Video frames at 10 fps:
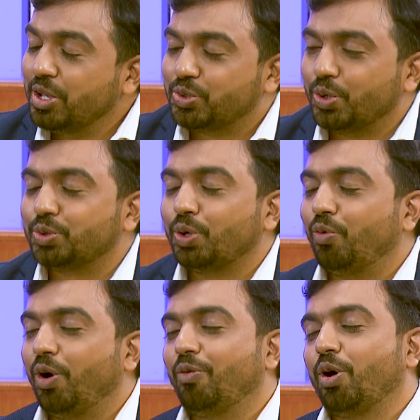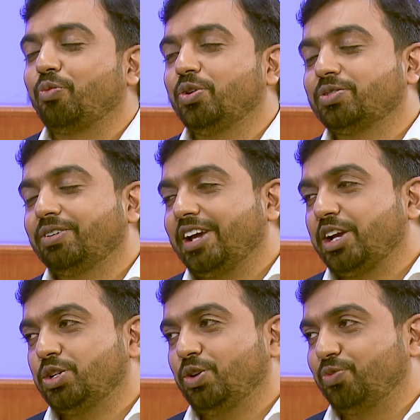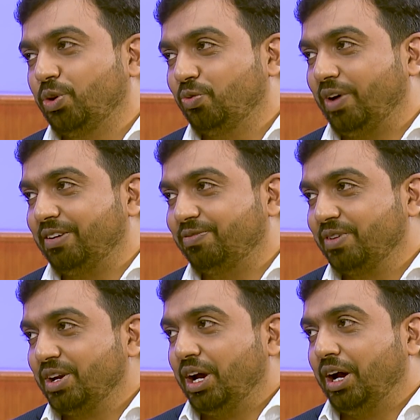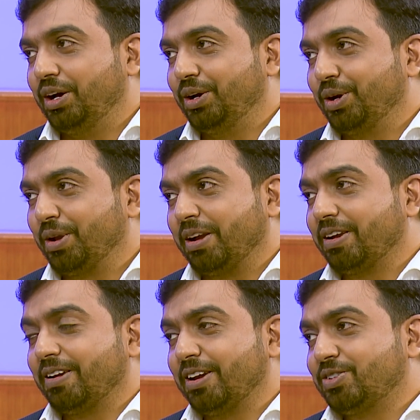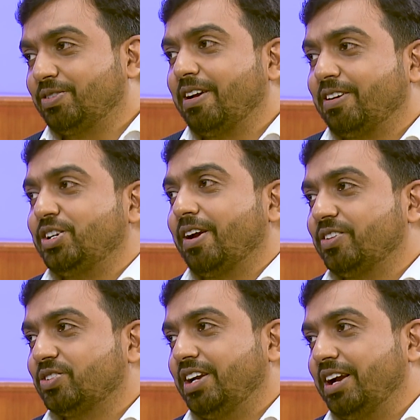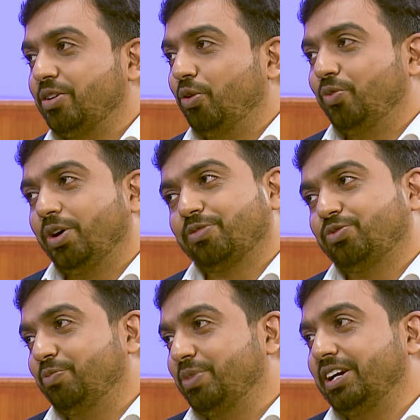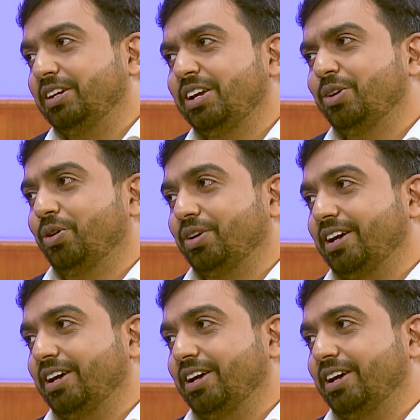So what was the reaction of your wife? Did she understand your work from beginning, or